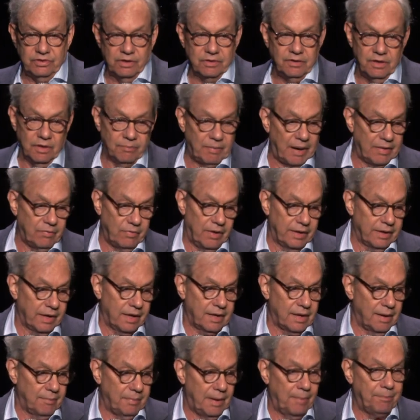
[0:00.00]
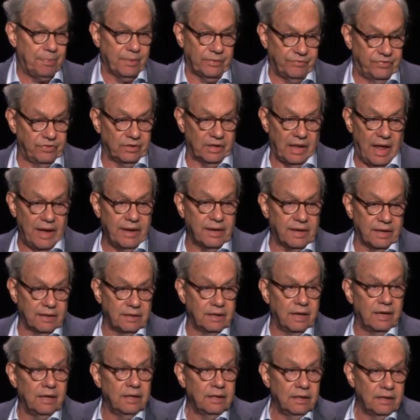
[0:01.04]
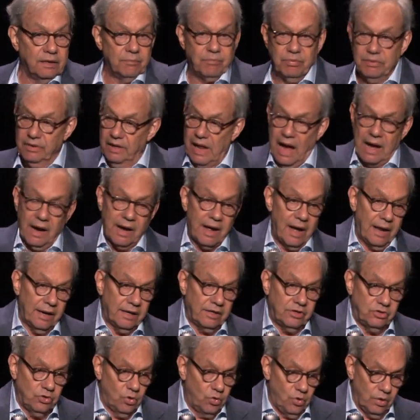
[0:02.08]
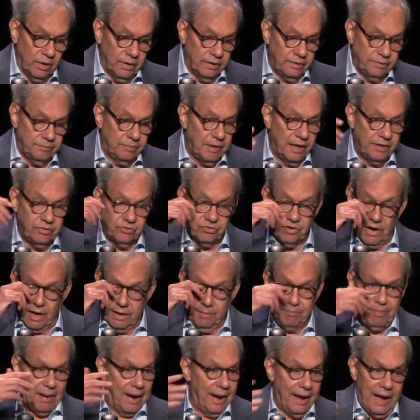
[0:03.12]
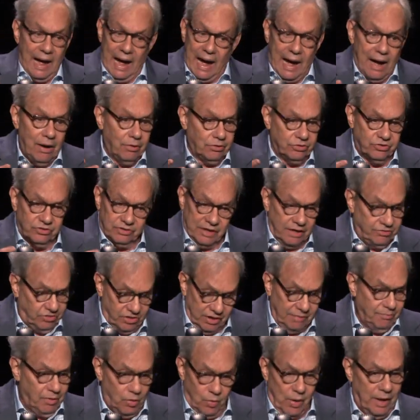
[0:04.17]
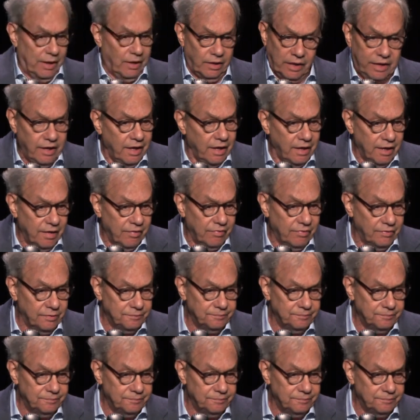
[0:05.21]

you might want to come up here if you like it, knock on a door and try to buy a house. They seem to want to leave.